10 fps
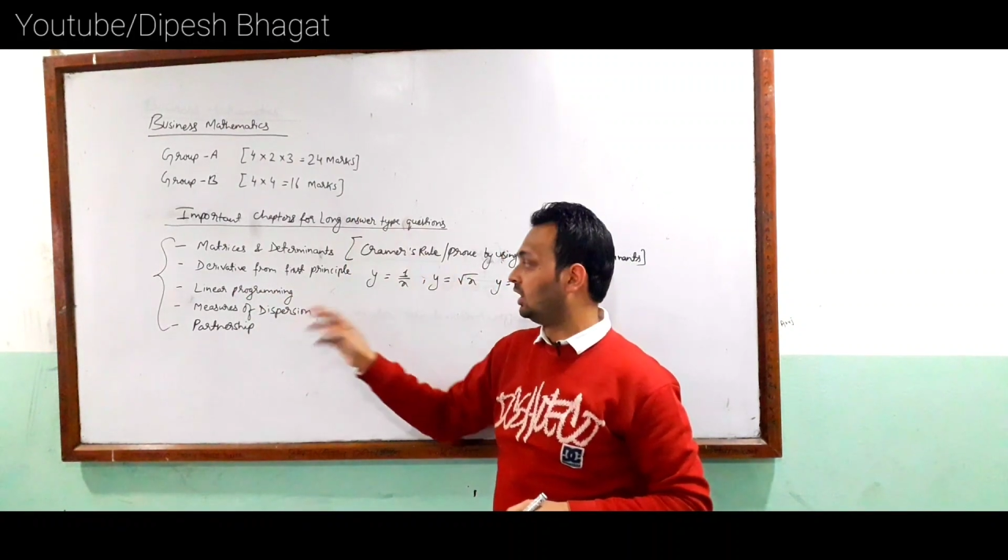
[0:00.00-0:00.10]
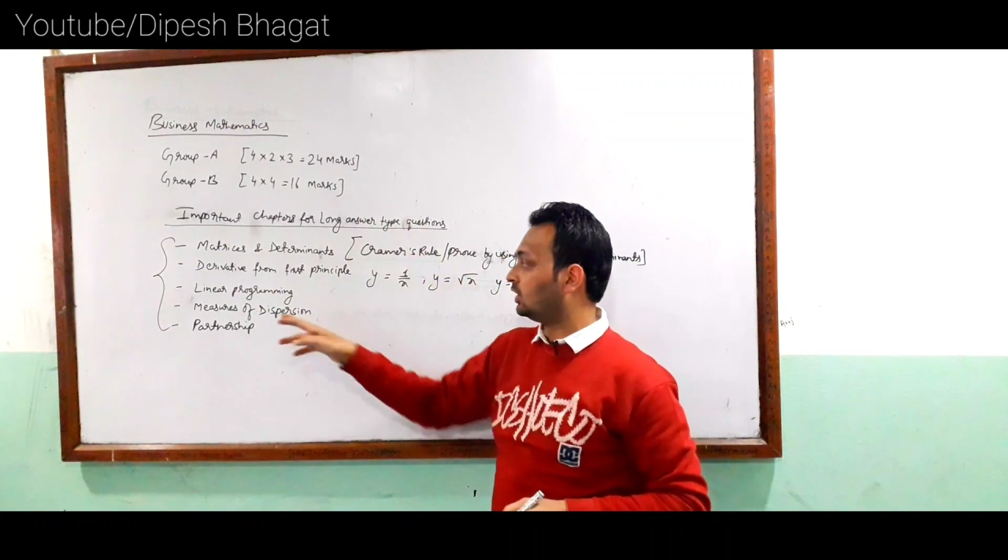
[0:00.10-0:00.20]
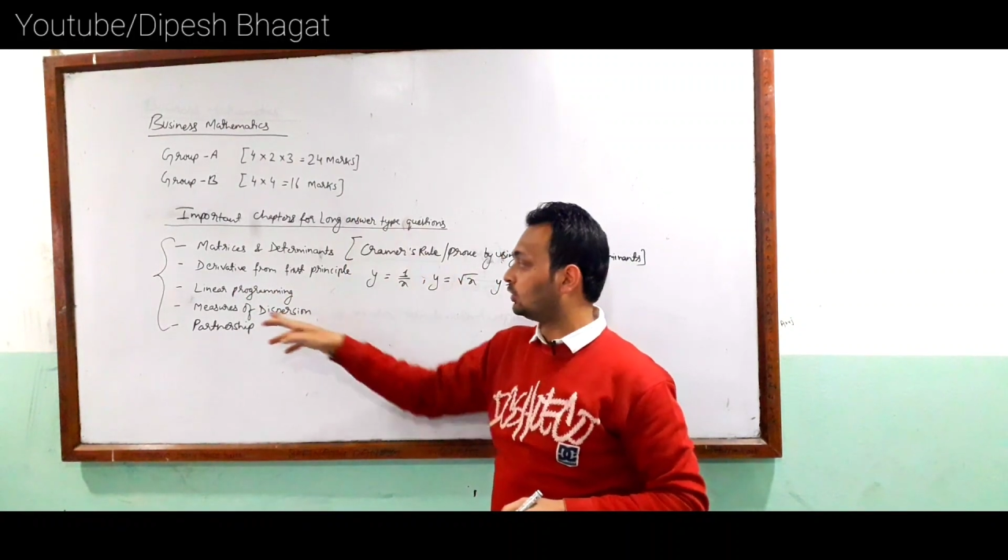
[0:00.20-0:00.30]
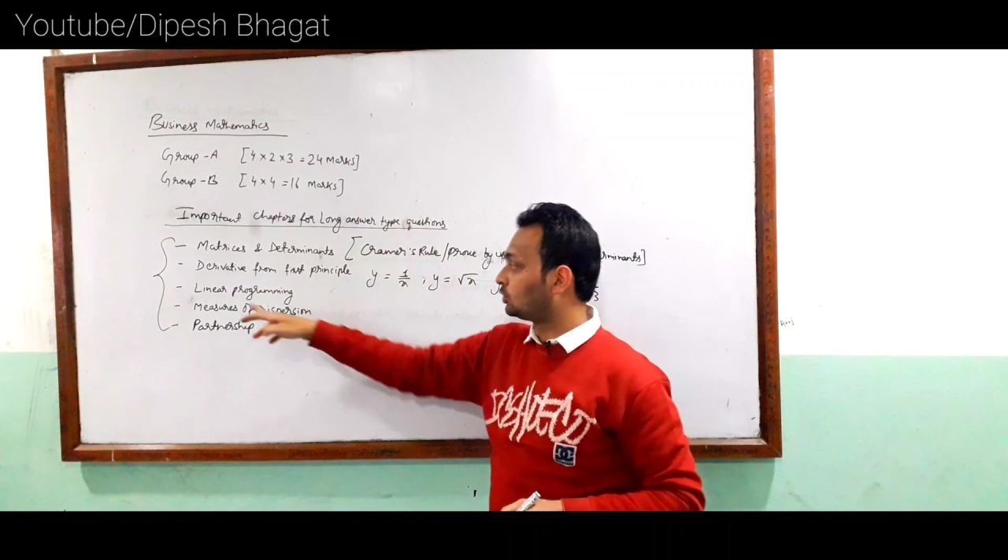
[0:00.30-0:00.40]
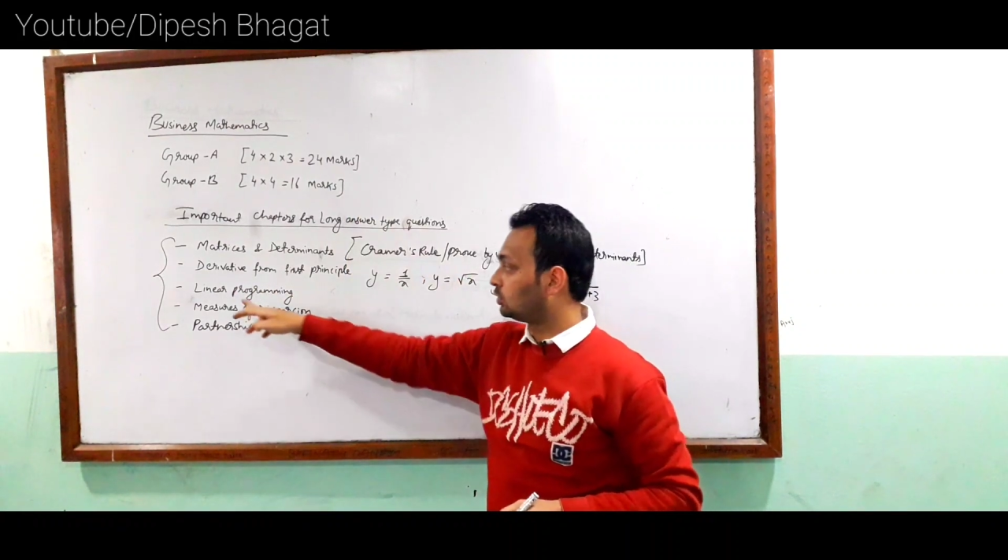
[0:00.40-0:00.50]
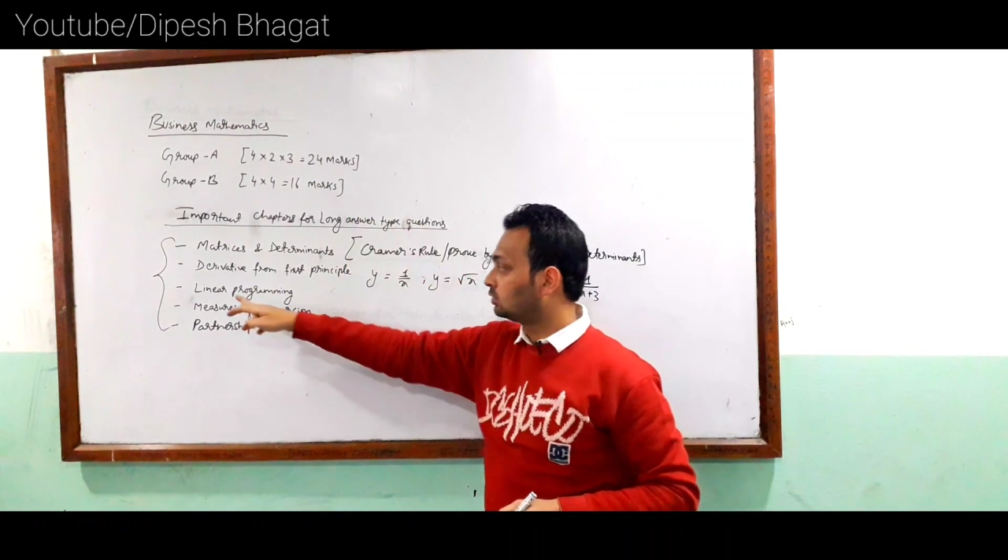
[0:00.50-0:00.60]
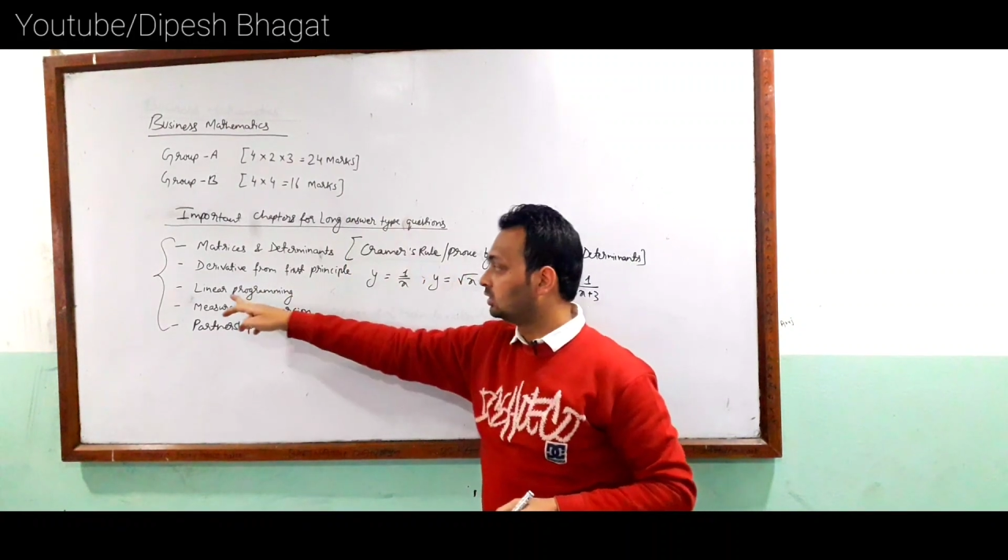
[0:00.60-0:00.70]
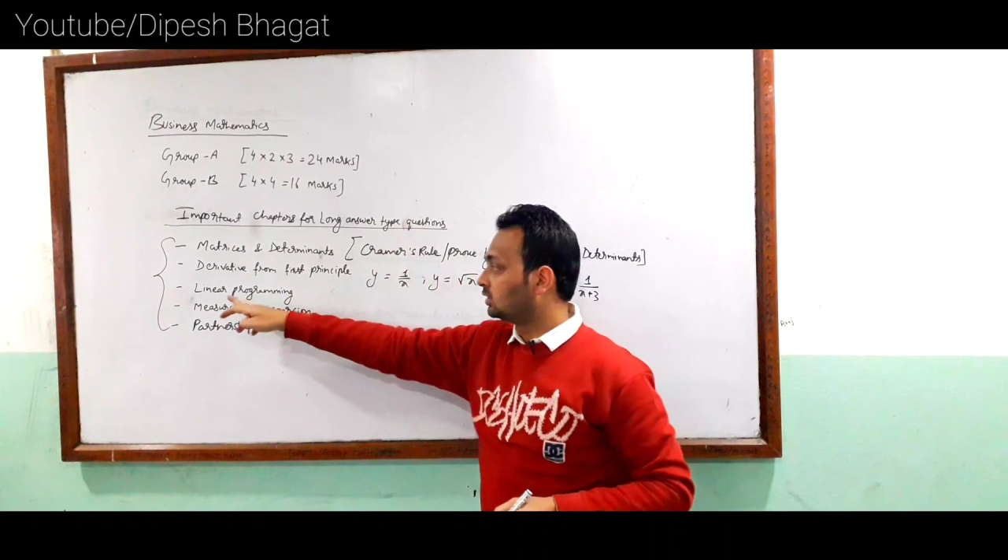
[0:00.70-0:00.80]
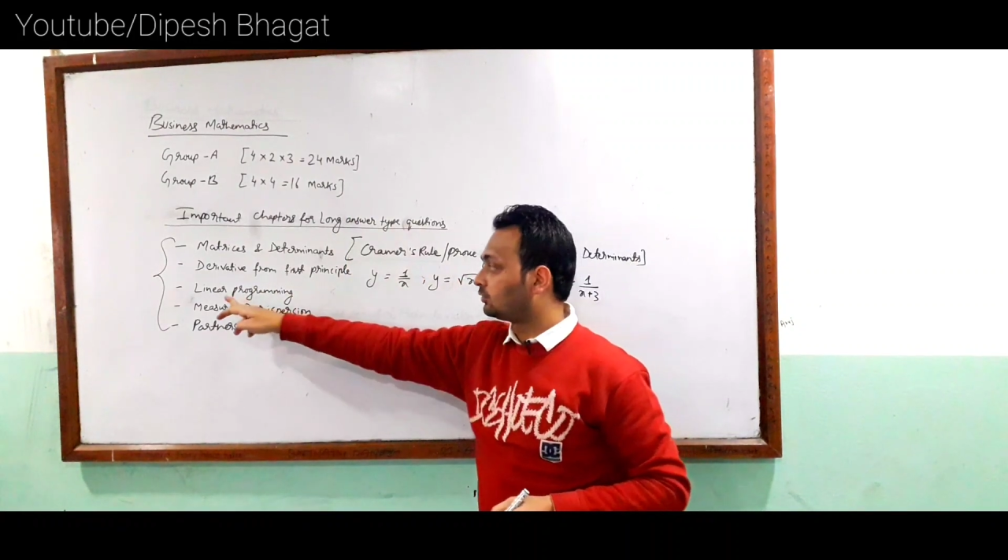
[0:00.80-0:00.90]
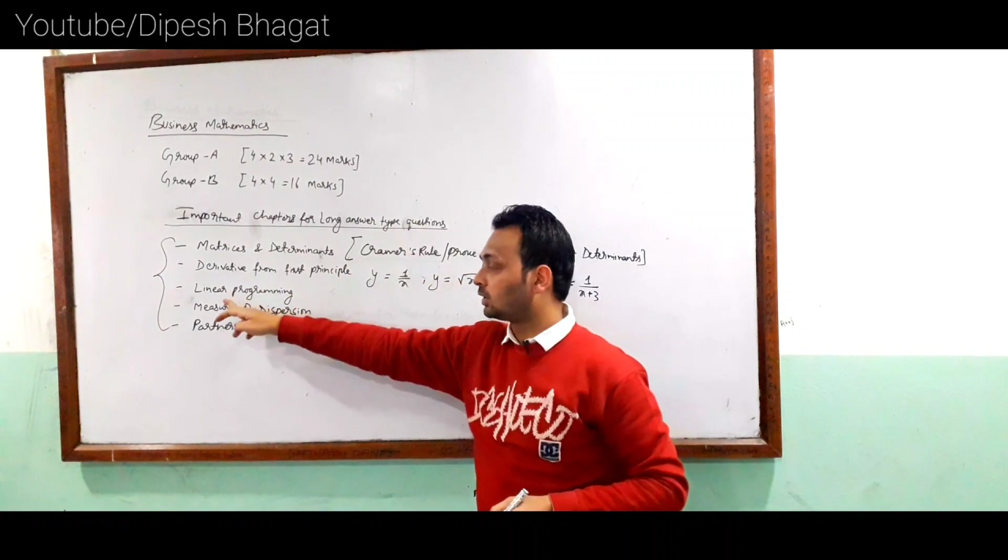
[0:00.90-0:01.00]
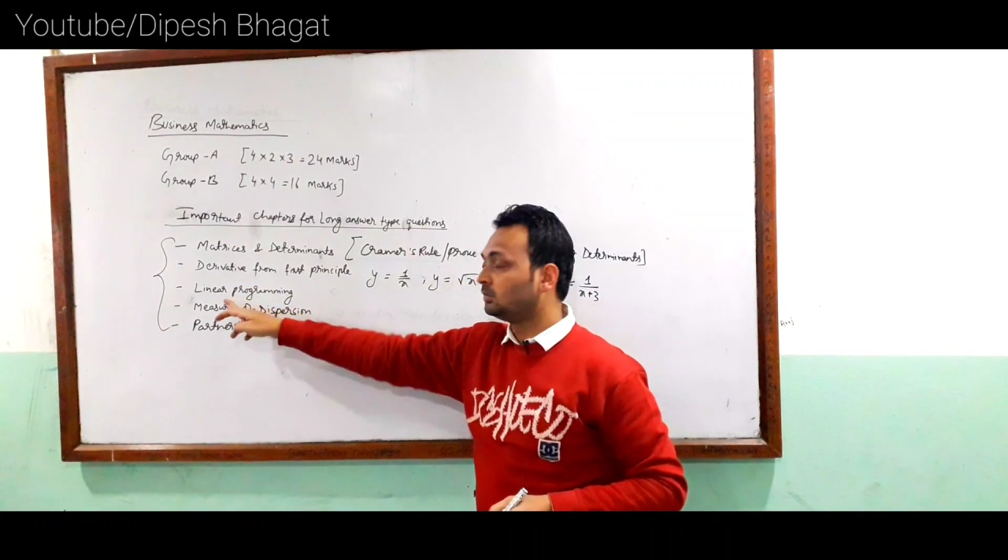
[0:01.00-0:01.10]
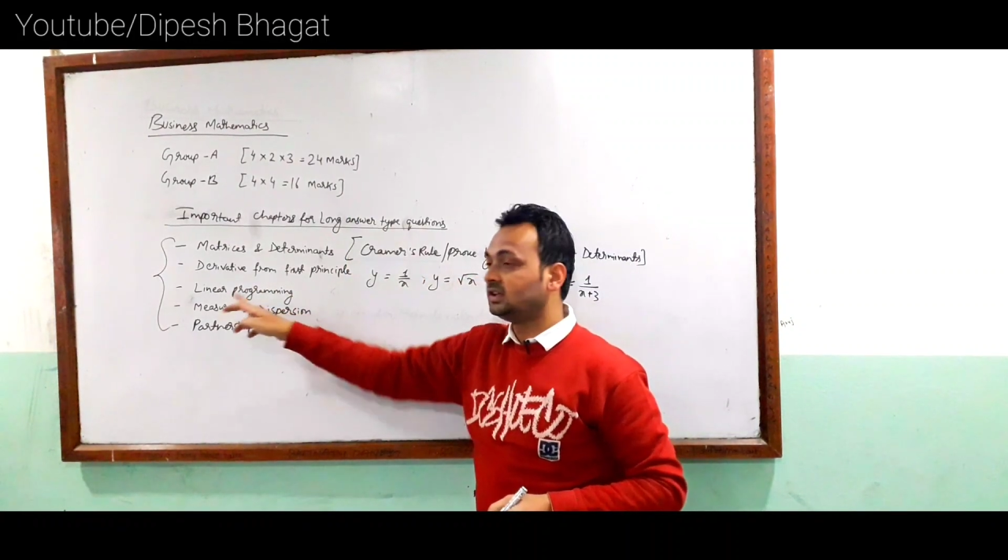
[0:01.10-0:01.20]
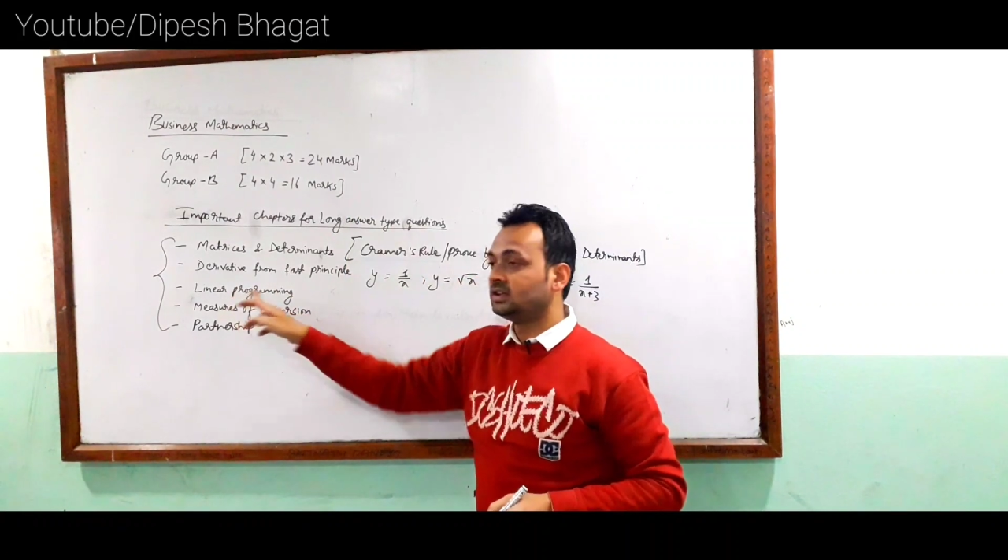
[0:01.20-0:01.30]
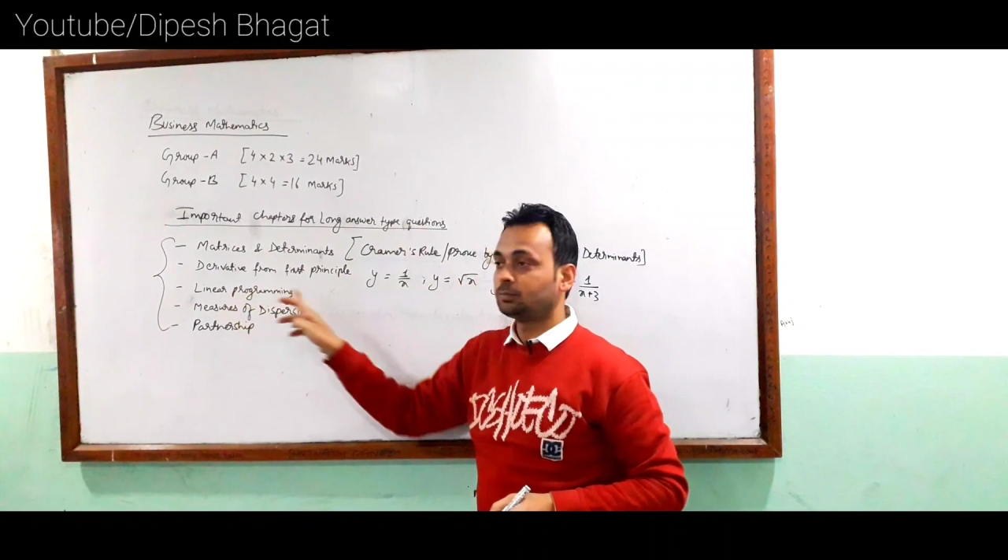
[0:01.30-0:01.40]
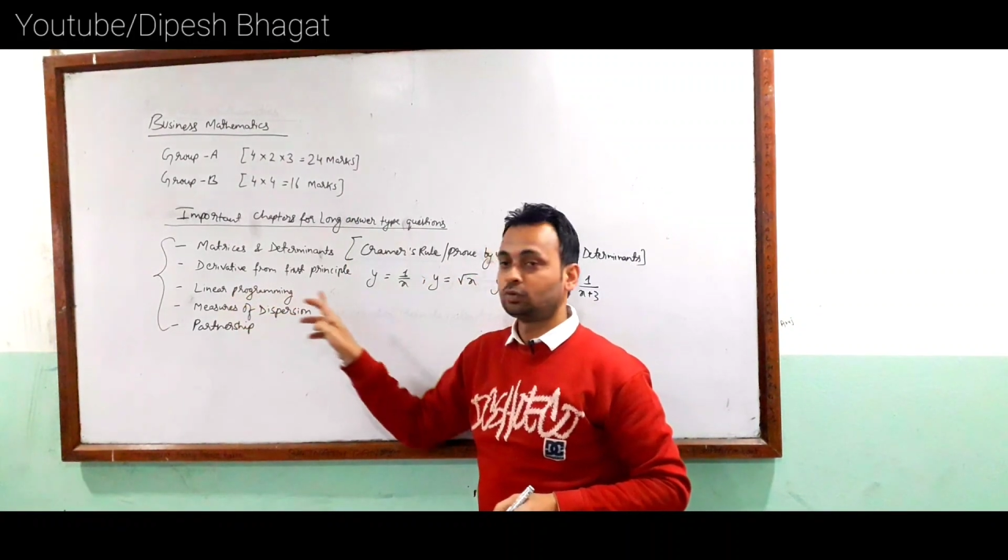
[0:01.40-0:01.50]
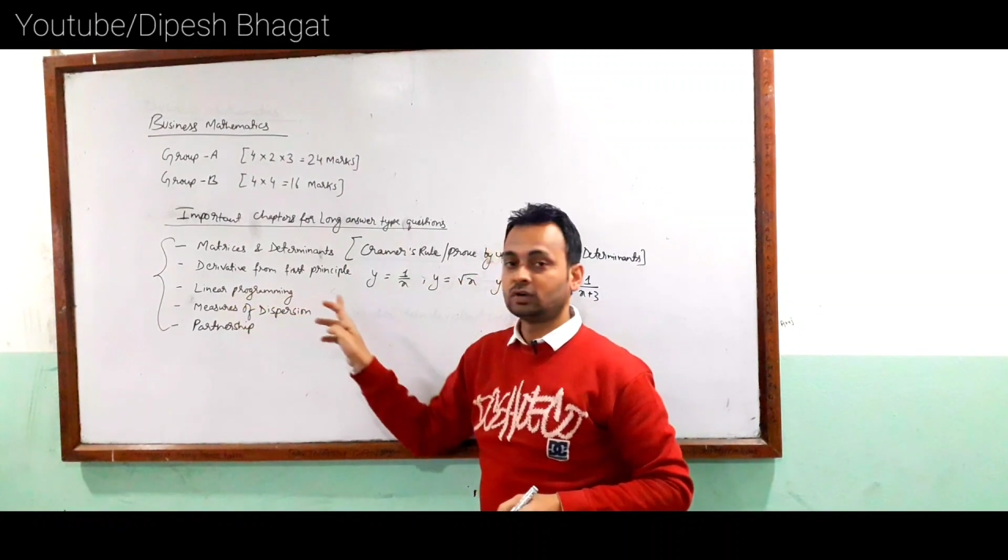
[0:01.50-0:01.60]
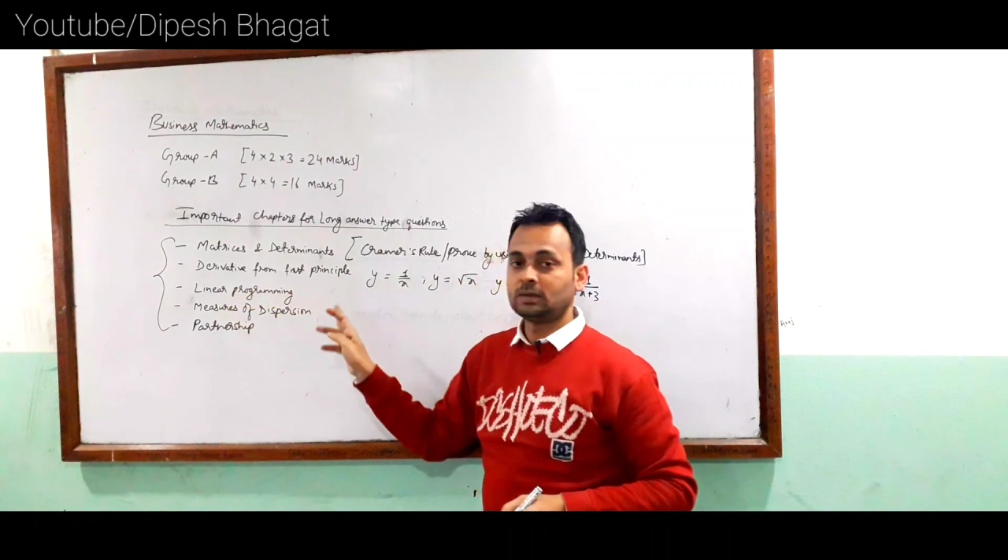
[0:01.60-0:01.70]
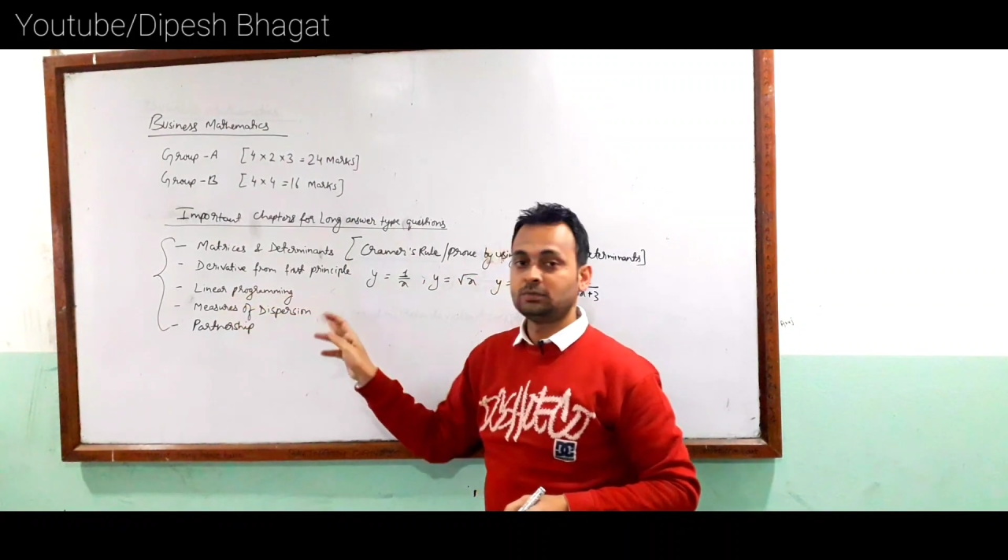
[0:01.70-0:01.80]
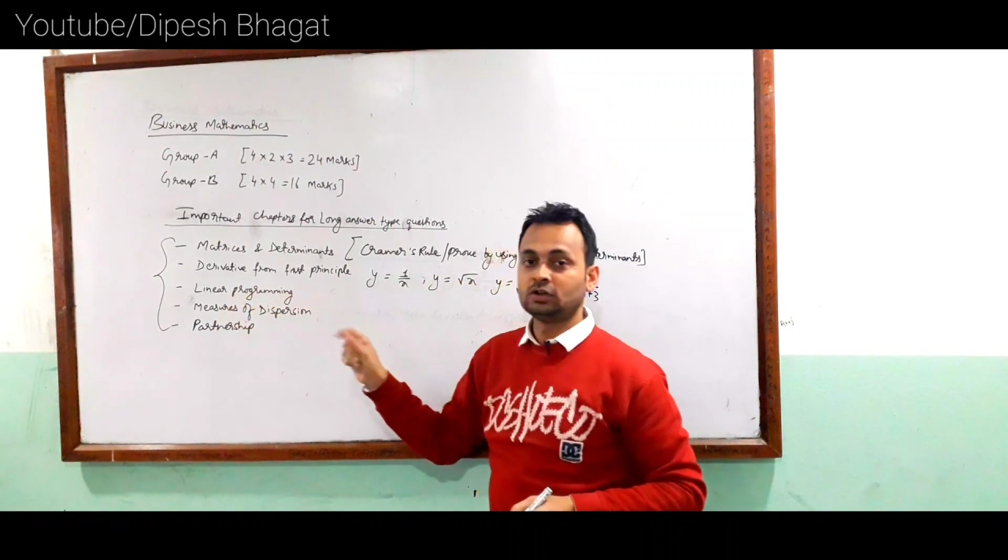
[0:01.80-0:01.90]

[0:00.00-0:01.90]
So from linear programming